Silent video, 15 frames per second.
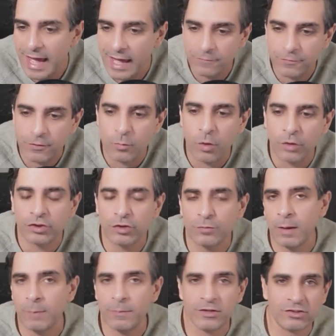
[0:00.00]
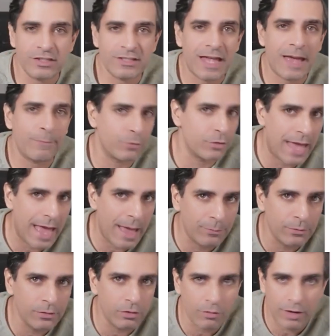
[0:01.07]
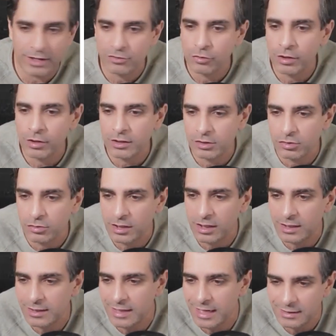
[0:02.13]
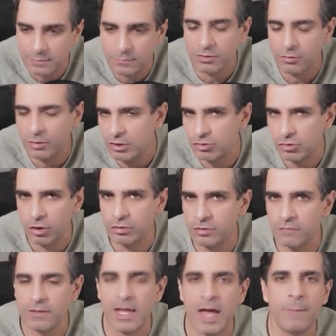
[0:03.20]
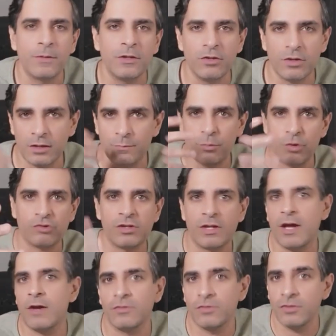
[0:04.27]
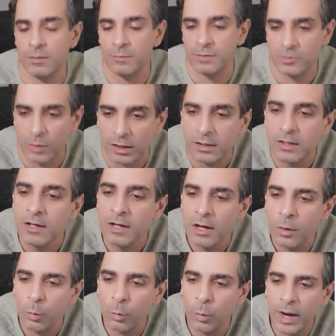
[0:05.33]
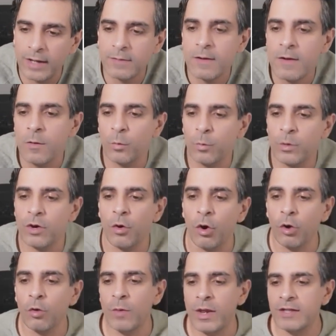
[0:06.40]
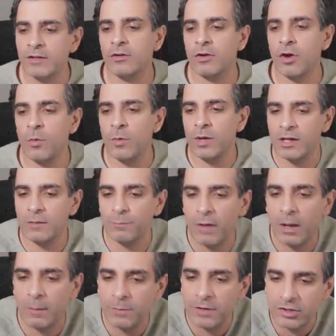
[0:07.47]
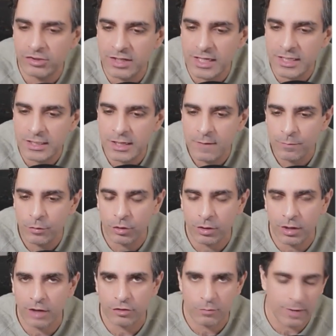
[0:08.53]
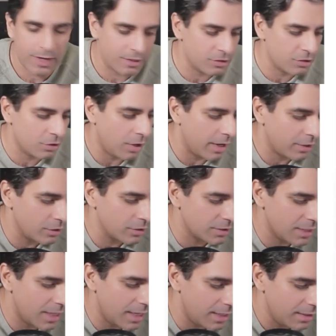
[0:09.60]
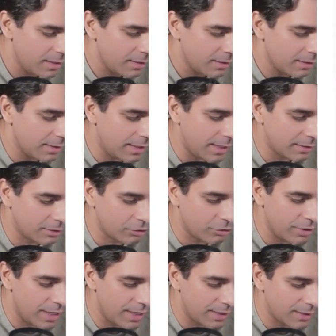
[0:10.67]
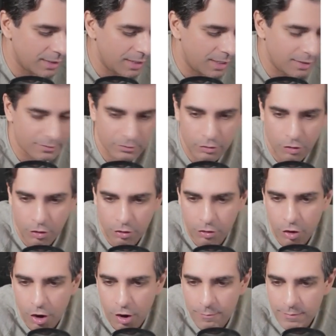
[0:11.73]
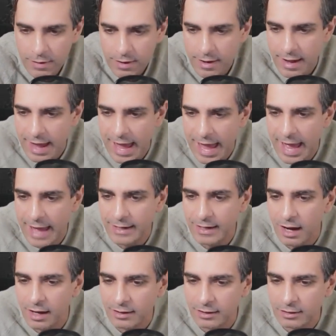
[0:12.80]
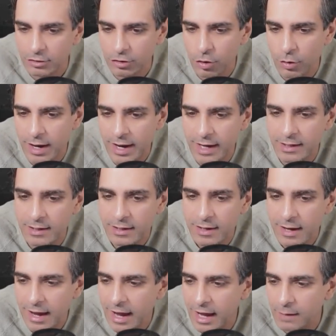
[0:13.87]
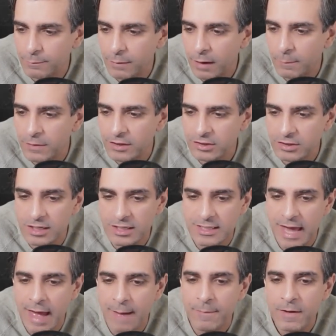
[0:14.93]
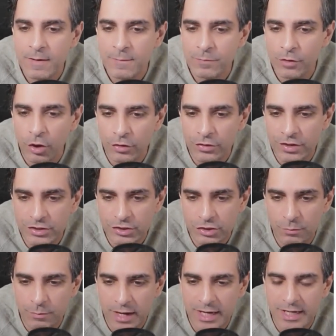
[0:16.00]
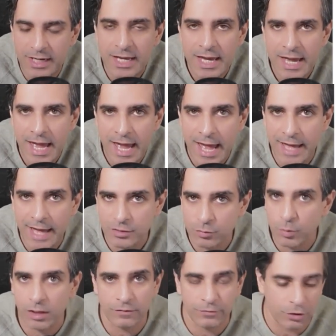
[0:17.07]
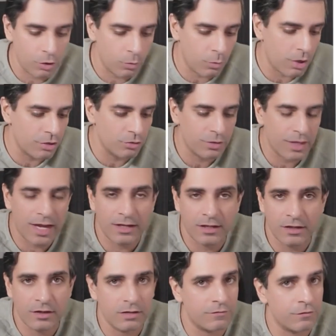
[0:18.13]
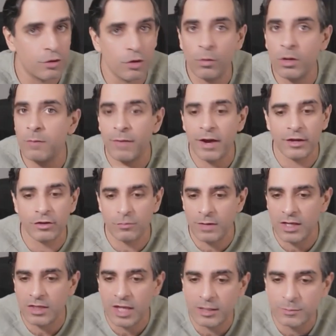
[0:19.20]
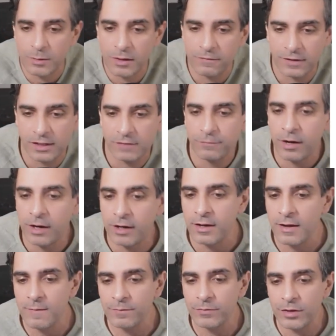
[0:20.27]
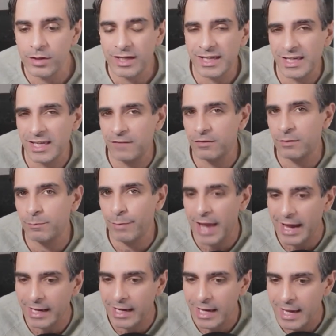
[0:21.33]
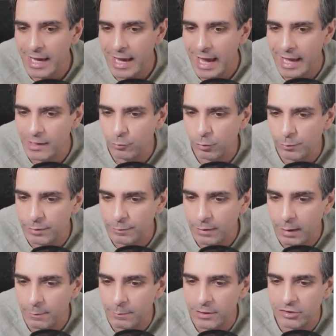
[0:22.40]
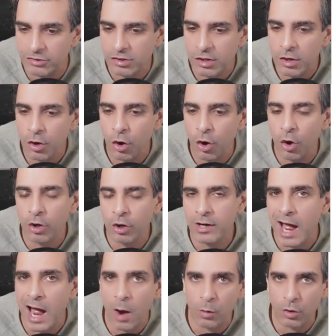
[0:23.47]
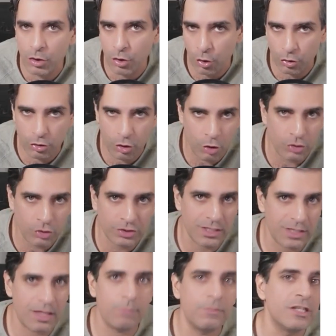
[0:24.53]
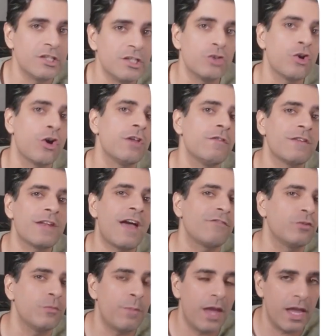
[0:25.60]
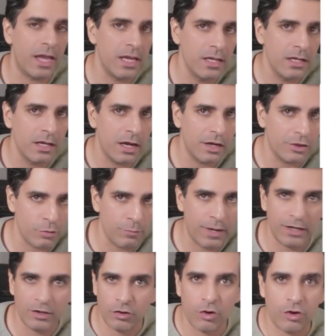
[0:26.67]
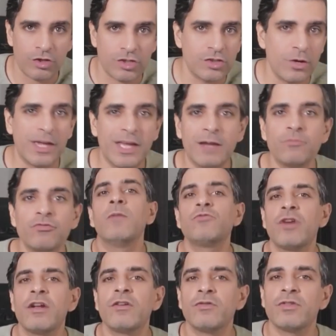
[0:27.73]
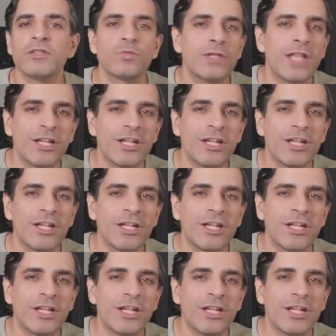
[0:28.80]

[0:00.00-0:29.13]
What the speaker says: And if you want to publish this app on Apple or Android, you can take some screenshots of the app and you can push it out to them as well. When we are all ready to go, we can publish this on our domain. So I could say getcreatekit.com and I can go ahead and publish this app on this domain as well. If you don't want to do that, if you don't want to buy a domain, that's perfectly fine. You can leave it blank and it will be published on our own hosting. That means you don't even have to pay a domain cost. So again, I'm trying to do this